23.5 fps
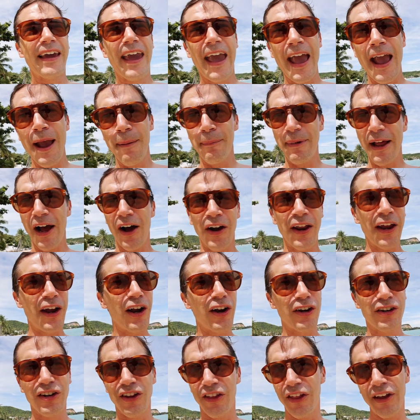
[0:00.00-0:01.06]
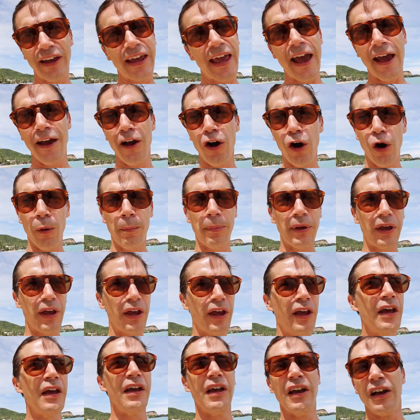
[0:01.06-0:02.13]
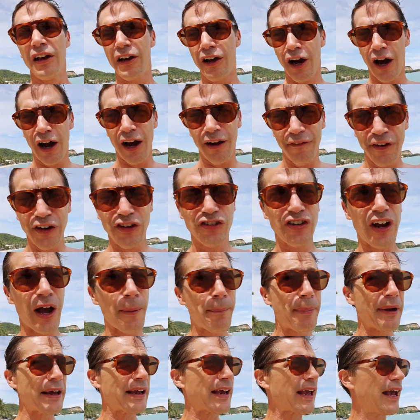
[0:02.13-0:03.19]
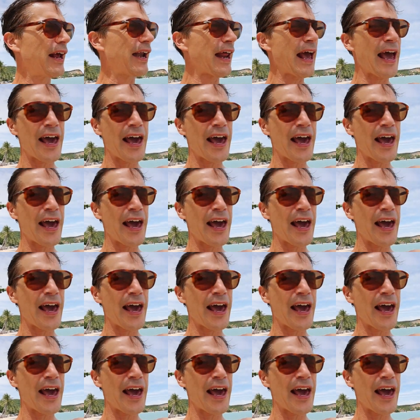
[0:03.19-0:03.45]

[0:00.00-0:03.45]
came down here to the KOB coffee shop again.